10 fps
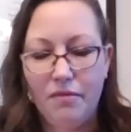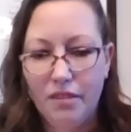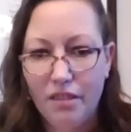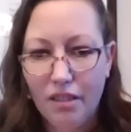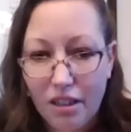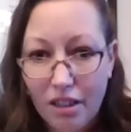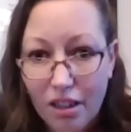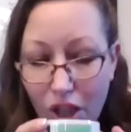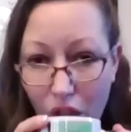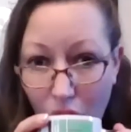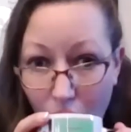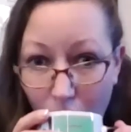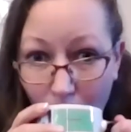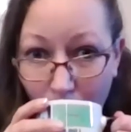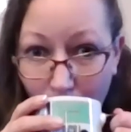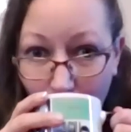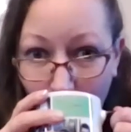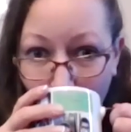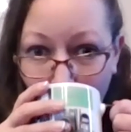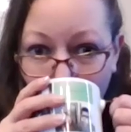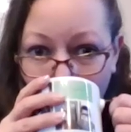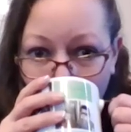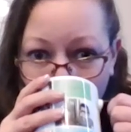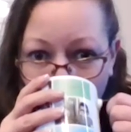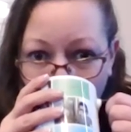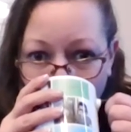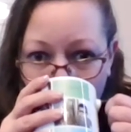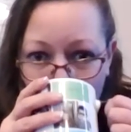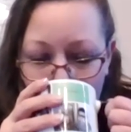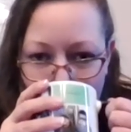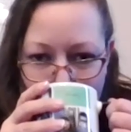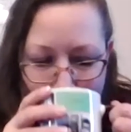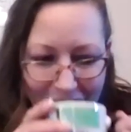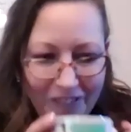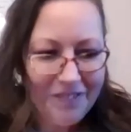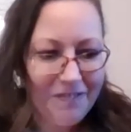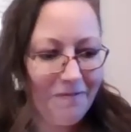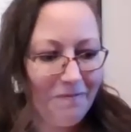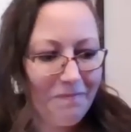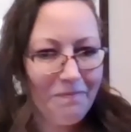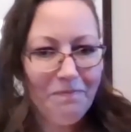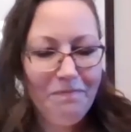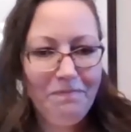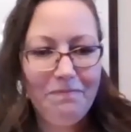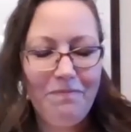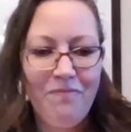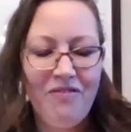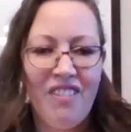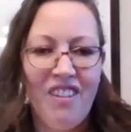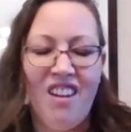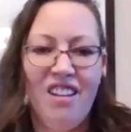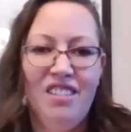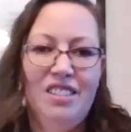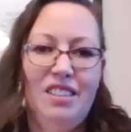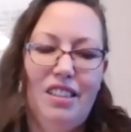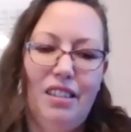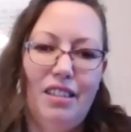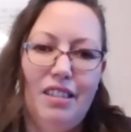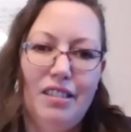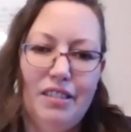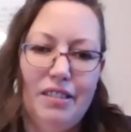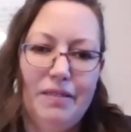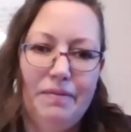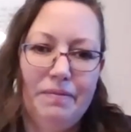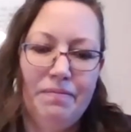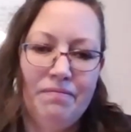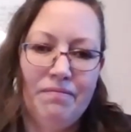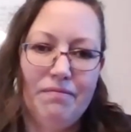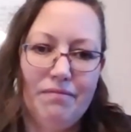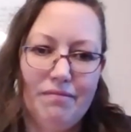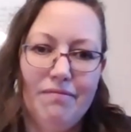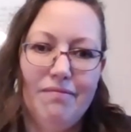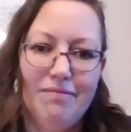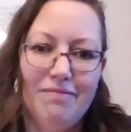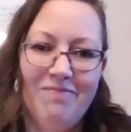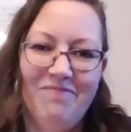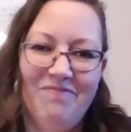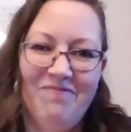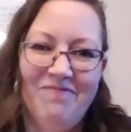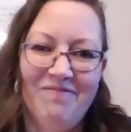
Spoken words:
[no speech]